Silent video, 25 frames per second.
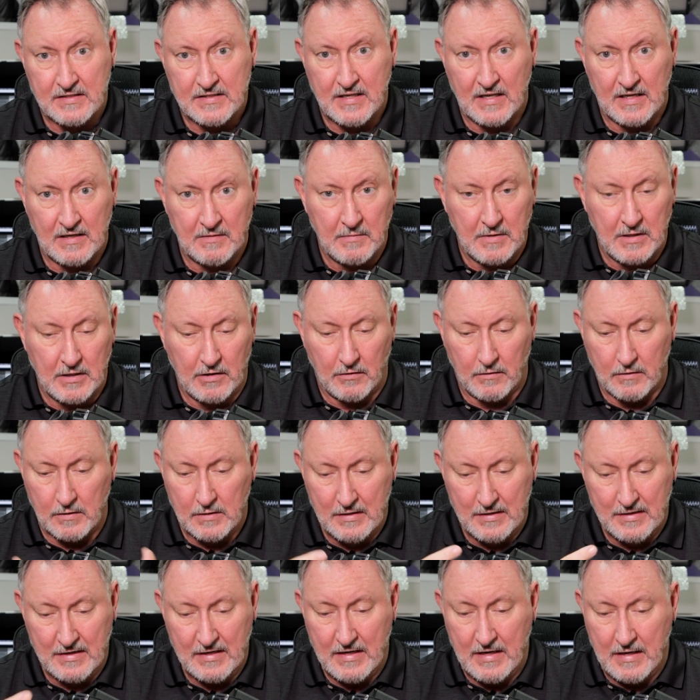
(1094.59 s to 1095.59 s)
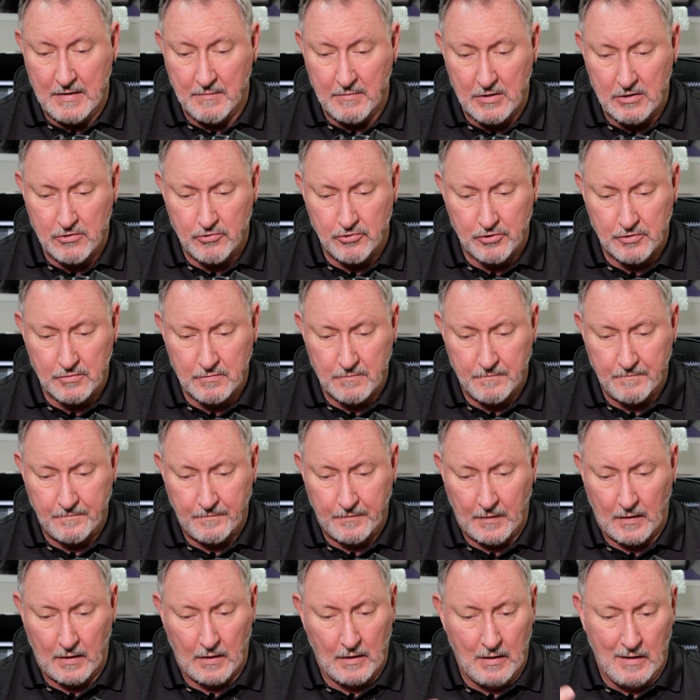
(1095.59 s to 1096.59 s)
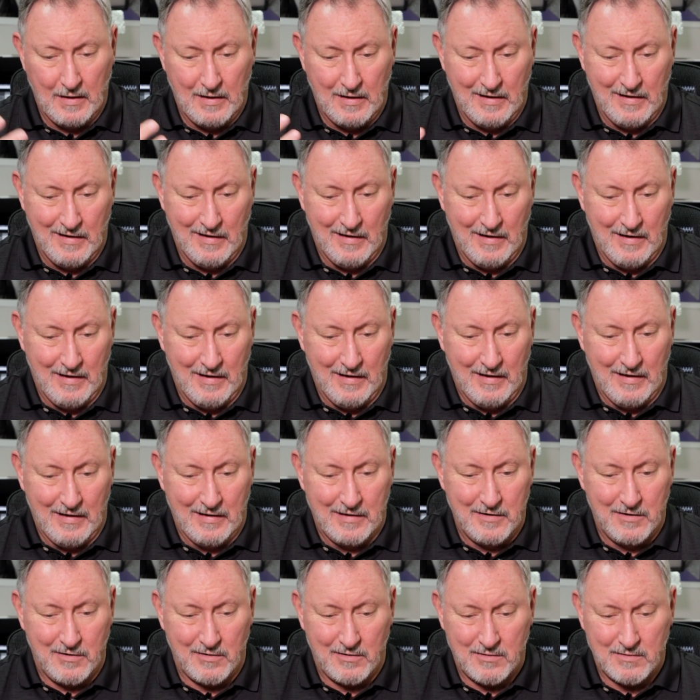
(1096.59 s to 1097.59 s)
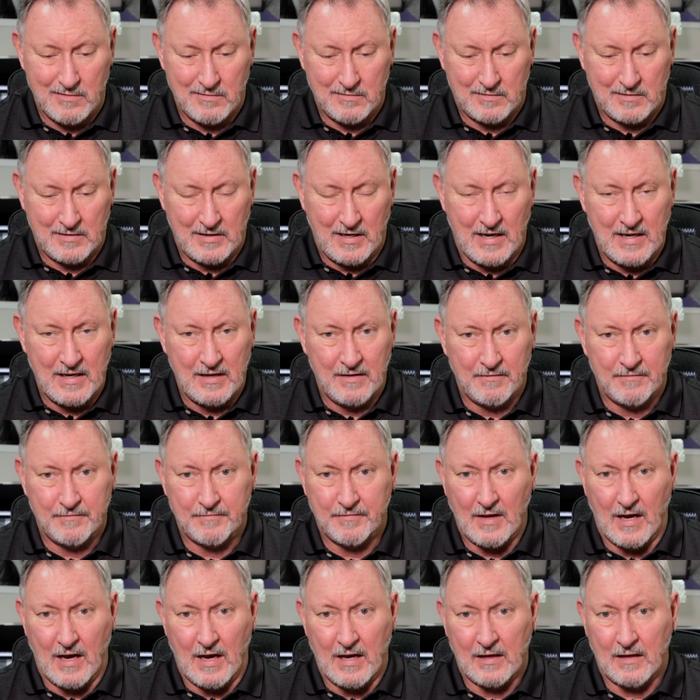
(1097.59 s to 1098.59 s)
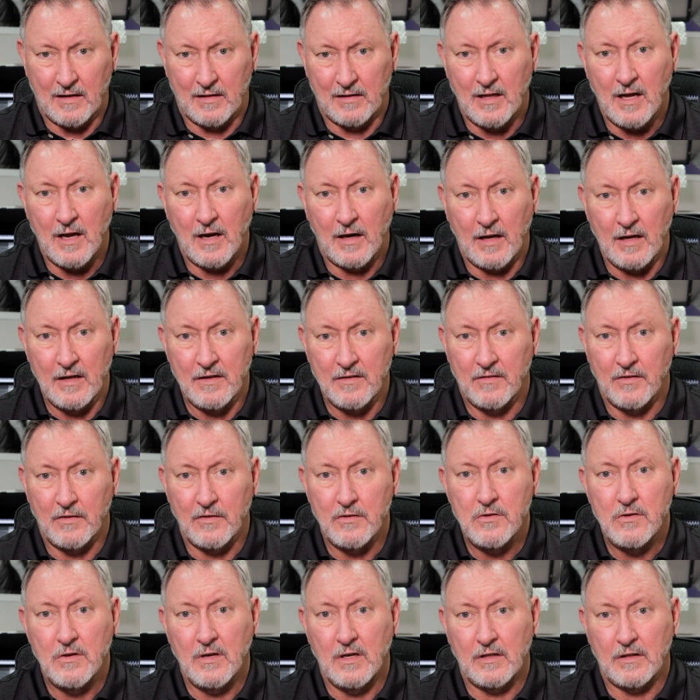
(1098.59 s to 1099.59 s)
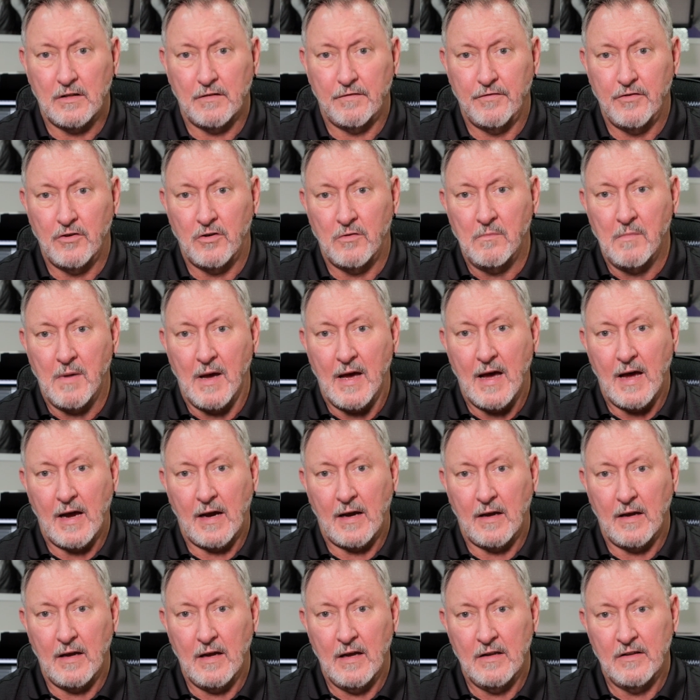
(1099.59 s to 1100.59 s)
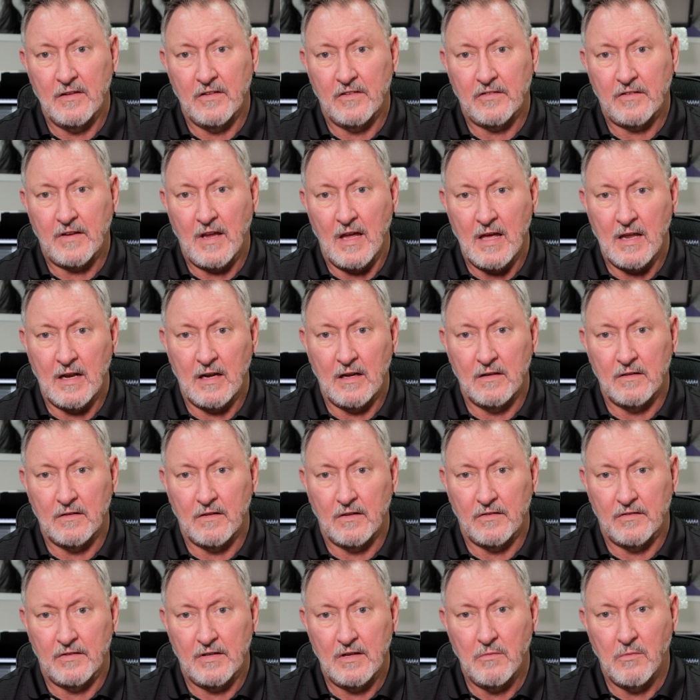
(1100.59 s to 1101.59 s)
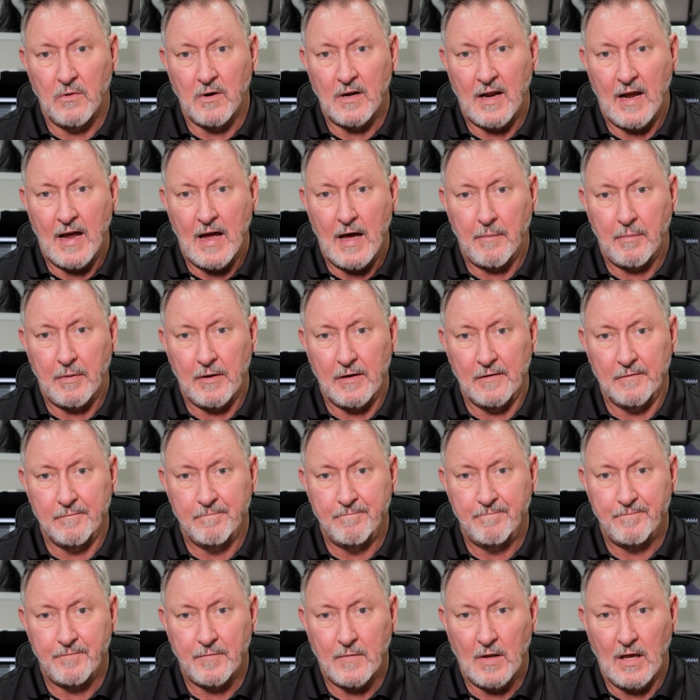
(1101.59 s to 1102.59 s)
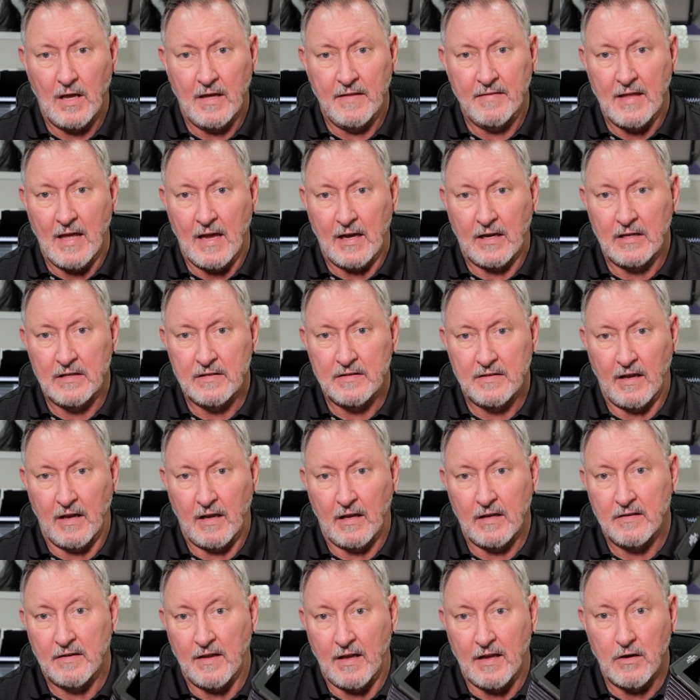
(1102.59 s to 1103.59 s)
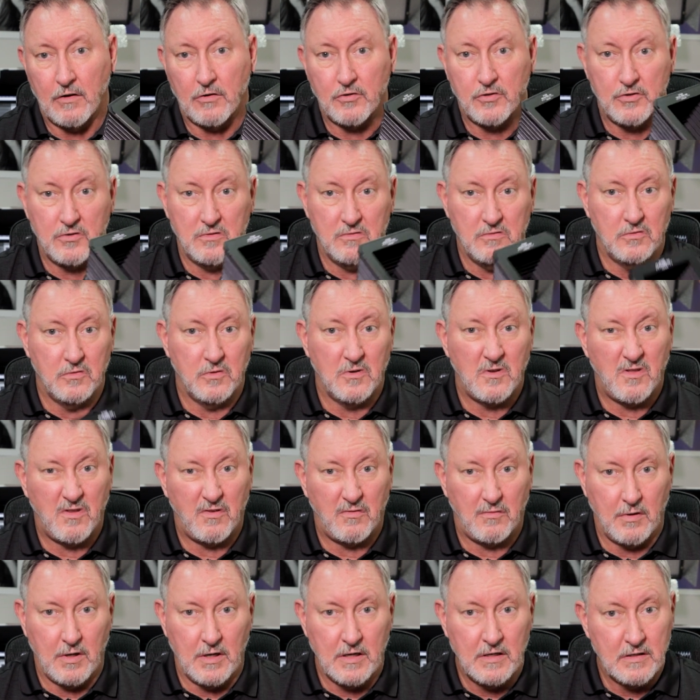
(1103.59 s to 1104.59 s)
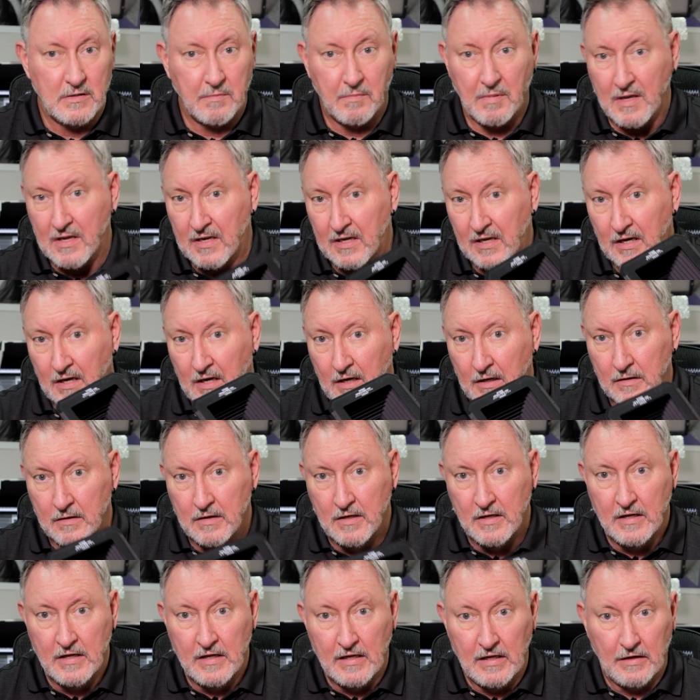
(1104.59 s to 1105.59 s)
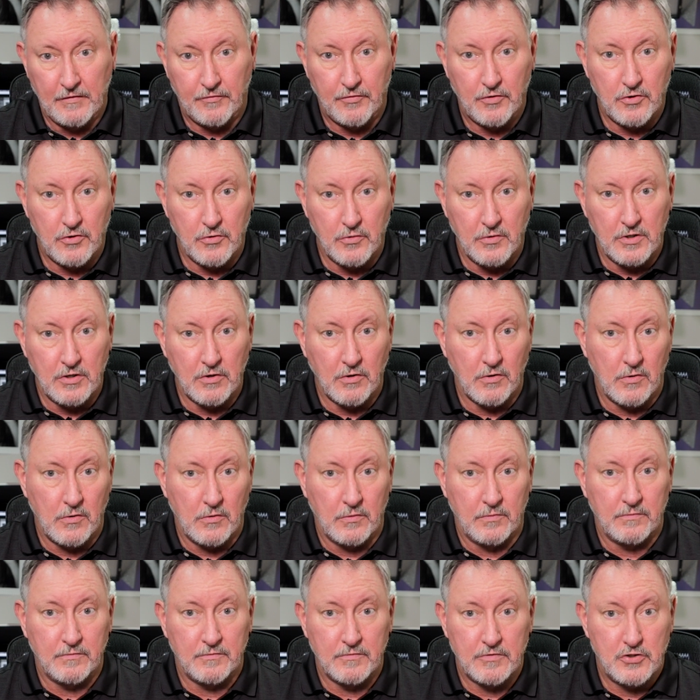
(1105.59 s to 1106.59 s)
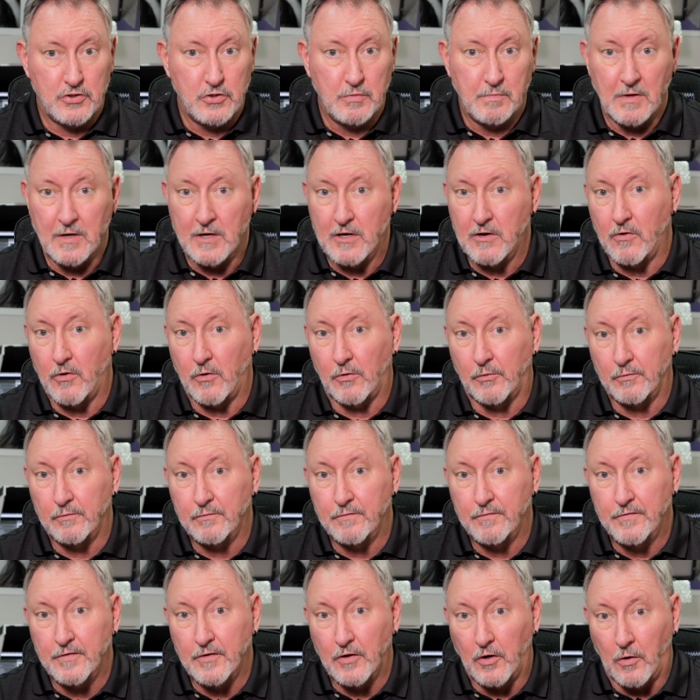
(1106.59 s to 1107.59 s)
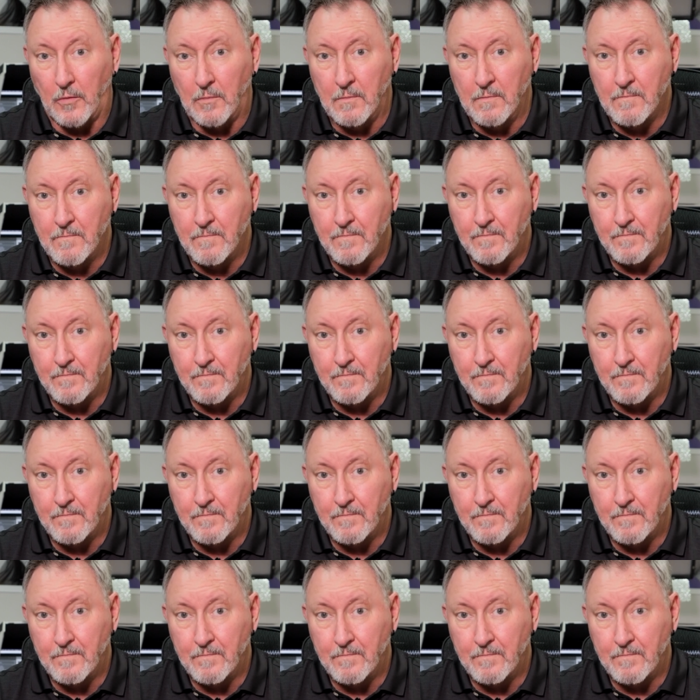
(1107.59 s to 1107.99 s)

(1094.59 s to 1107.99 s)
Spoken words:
centimeter image, you're kind of out of luck until you get the film back and scan it to see what happened. And that can take a day or 2 or 3, depending on if you're doing your own, souping your own film,